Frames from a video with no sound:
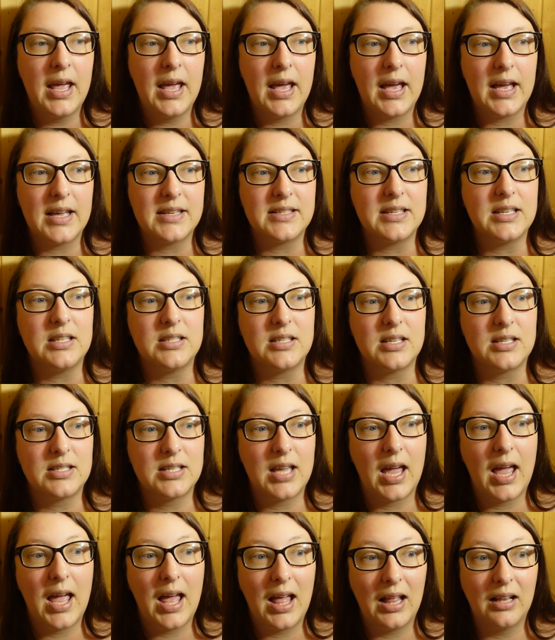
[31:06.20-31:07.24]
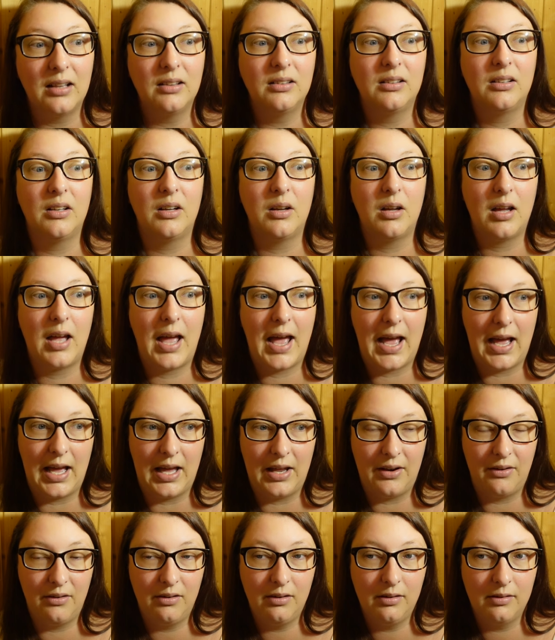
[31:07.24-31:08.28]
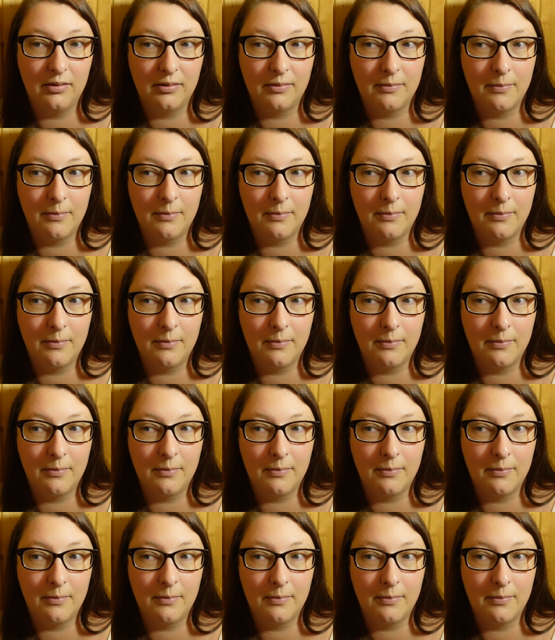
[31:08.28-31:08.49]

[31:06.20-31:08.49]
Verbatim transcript: as in to tell Anne